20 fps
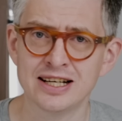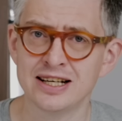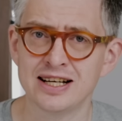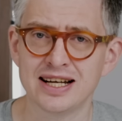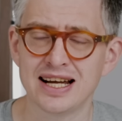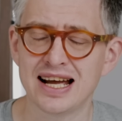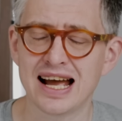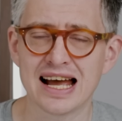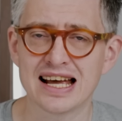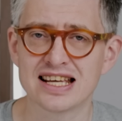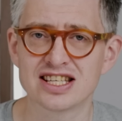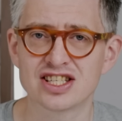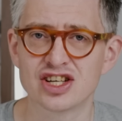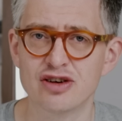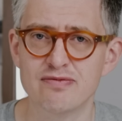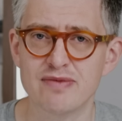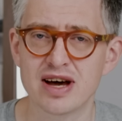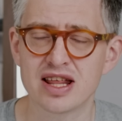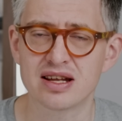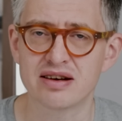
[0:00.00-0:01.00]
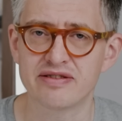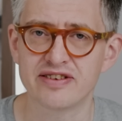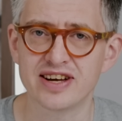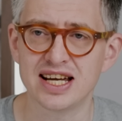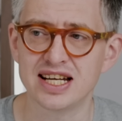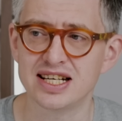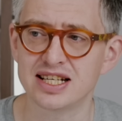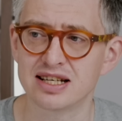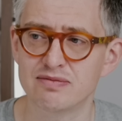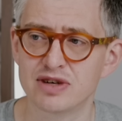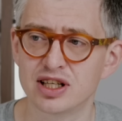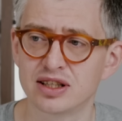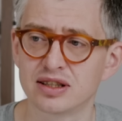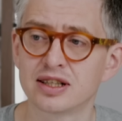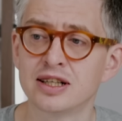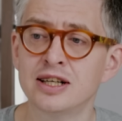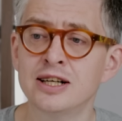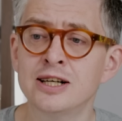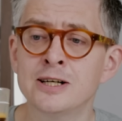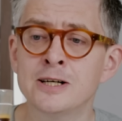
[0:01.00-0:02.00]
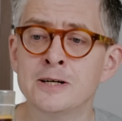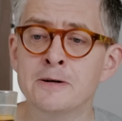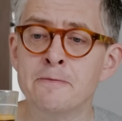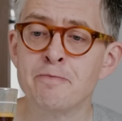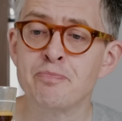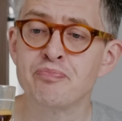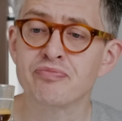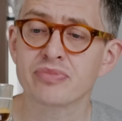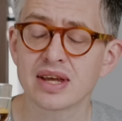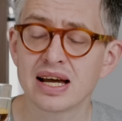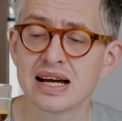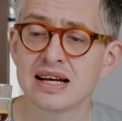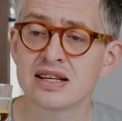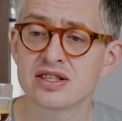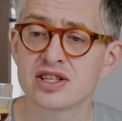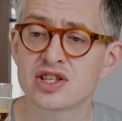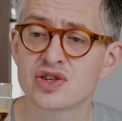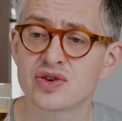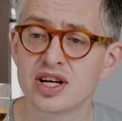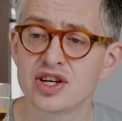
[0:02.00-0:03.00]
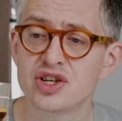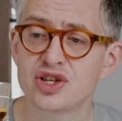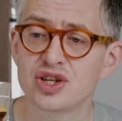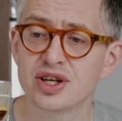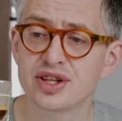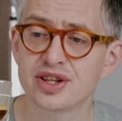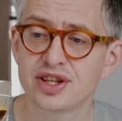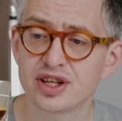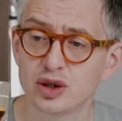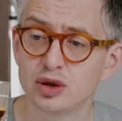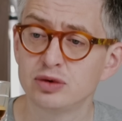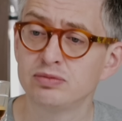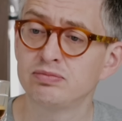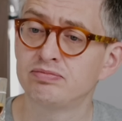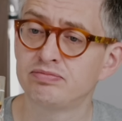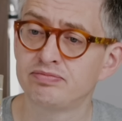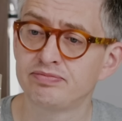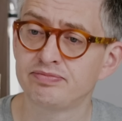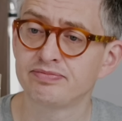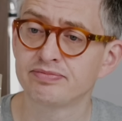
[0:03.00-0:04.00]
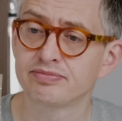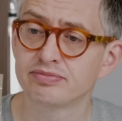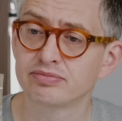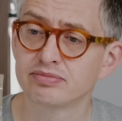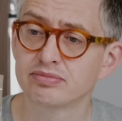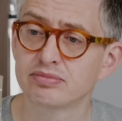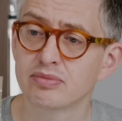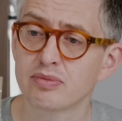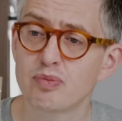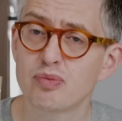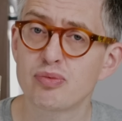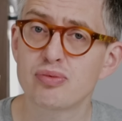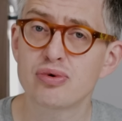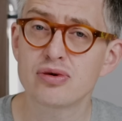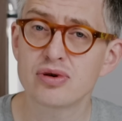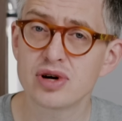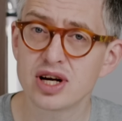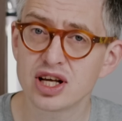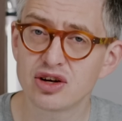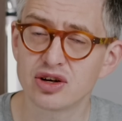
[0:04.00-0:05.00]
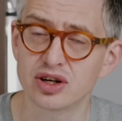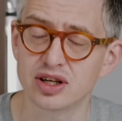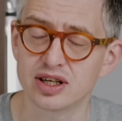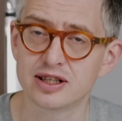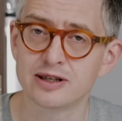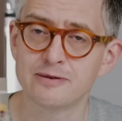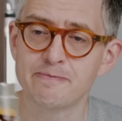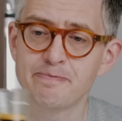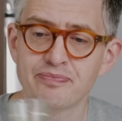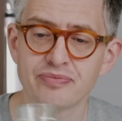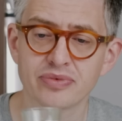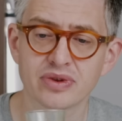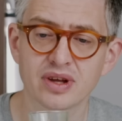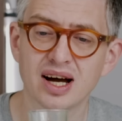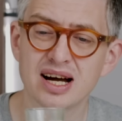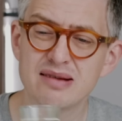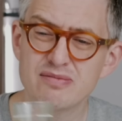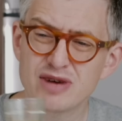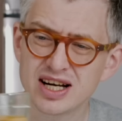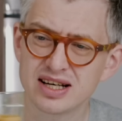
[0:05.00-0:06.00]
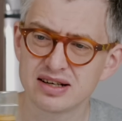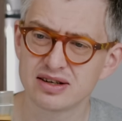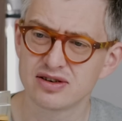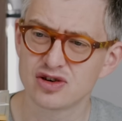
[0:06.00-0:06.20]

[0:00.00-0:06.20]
it has no method for heating milk. As a straight shot though, pretty good. I might